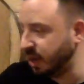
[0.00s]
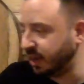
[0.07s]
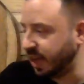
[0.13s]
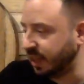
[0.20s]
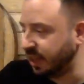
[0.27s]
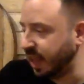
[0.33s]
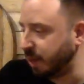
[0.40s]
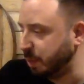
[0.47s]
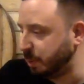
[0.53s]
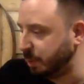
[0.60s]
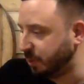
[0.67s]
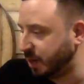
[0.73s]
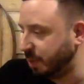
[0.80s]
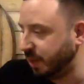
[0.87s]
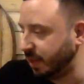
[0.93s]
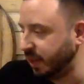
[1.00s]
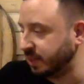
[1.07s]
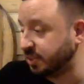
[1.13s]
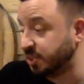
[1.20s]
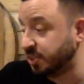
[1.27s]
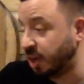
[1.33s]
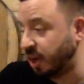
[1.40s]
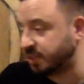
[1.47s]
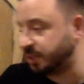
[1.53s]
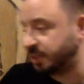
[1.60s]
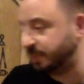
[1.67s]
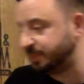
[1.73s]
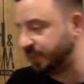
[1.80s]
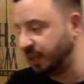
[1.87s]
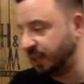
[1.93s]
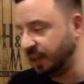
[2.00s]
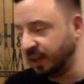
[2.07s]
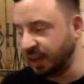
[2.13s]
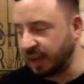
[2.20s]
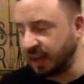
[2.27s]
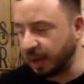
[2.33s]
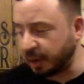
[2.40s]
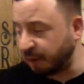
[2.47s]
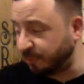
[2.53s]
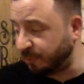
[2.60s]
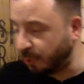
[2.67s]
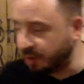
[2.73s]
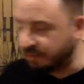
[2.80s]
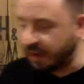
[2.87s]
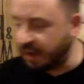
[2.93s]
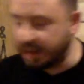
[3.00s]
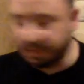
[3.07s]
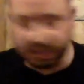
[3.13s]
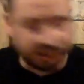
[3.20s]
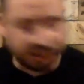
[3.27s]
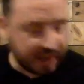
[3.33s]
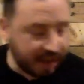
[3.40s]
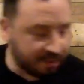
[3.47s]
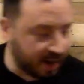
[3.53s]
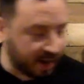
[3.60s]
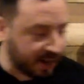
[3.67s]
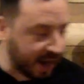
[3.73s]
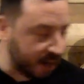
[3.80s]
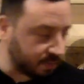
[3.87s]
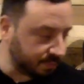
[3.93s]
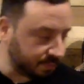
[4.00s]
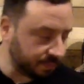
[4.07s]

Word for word: got a lot of people coming in. This is awesome. I've uh, got forty-five in the chat right now.